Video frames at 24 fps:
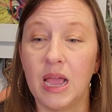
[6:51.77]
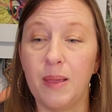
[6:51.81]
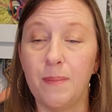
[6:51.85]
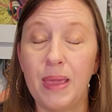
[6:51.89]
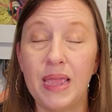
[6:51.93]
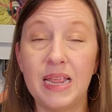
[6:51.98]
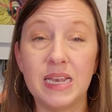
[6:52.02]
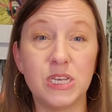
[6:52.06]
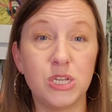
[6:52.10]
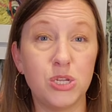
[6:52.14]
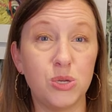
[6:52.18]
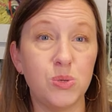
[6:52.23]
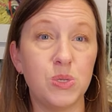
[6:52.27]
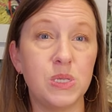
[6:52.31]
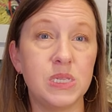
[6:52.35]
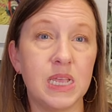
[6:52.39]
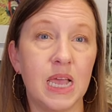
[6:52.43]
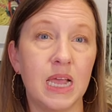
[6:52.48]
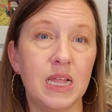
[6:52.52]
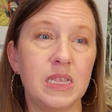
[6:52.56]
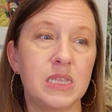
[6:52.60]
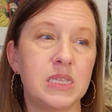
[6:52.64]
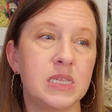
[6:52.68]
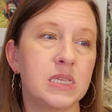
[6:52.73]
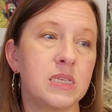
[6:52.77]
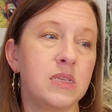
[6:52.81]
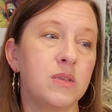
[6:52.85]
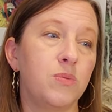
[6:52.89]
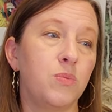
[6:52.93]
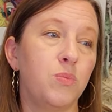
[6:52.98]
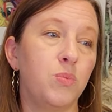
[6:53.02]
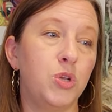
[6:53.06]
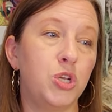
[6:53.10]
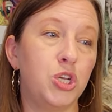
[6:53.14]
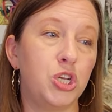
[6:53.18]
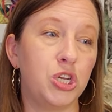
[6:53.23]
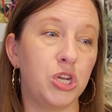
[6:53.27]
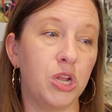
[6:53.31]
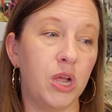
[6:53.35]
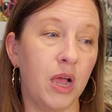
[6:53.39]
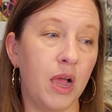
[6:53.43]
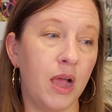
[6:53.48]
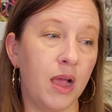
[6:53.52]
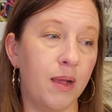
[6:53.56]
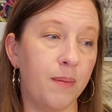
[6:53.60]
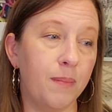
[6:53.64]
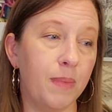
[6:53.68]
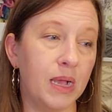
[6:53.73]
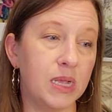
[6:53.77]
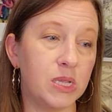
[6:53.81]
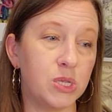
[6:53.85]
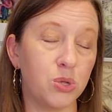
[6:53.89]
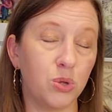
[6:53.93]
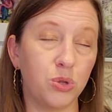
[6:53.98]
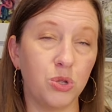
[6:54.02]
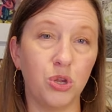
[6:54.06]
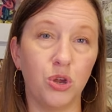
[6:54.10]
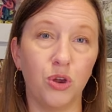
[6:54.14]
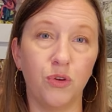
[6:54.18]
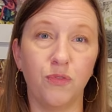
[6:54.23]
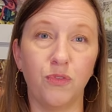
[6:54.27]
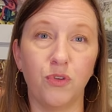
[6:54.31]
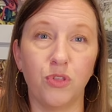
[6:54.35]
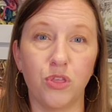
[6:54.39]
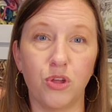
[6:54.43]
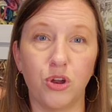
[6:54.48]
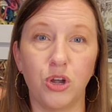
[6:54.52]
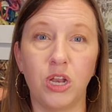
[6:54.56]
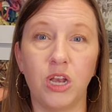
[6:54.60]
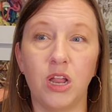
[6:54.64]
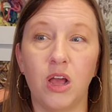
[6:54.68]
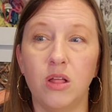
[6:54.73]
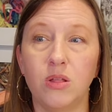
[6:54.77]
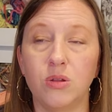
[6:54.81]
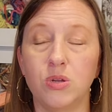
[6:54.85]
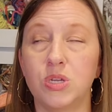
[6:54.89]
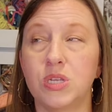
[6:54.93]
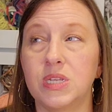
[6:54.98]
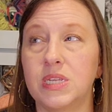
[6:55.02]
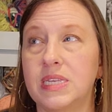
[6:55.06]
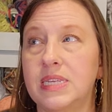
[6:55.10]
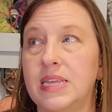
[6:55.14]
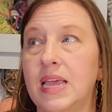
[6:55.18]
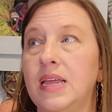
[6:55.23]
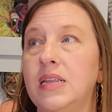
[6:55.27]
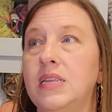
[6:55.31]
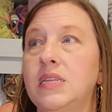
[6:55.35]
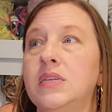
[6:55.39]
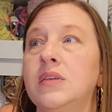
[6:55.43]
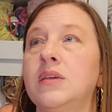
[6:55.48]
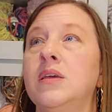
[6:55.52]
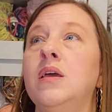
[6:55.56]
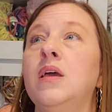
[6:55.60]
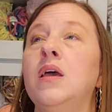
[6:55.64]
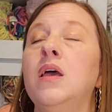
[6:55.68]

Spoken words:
made 2 sets, which I sold to her for $30 a set.